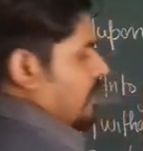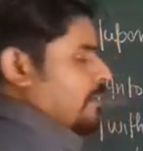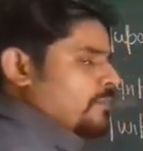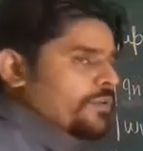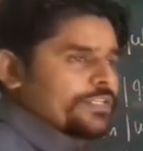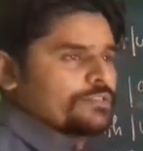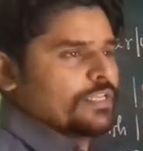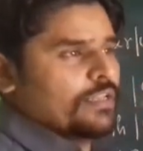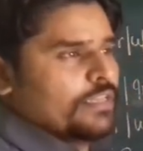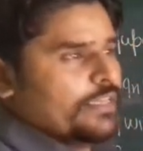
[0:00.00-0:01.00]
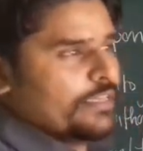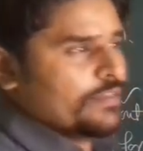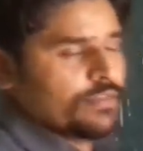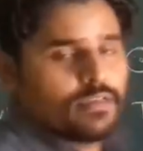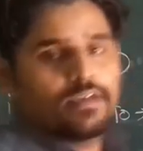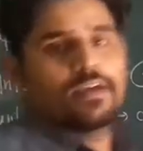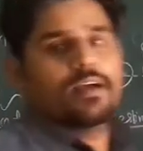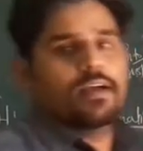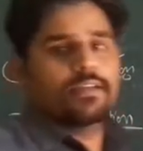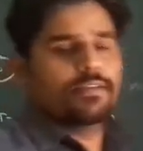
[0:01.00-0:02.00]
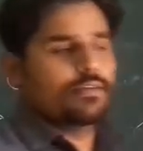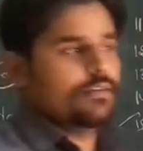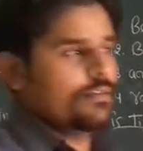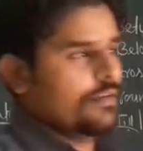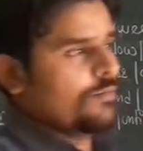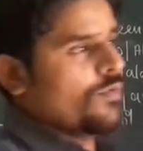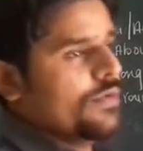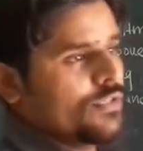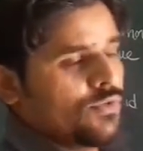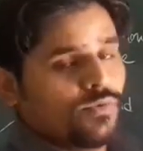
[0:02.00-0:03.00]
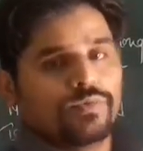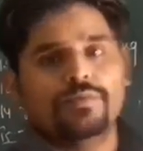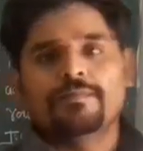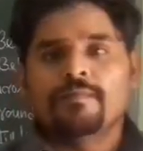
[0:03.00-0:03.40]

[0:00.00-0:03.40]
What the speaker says: I'm going to Delhi, and I'm going to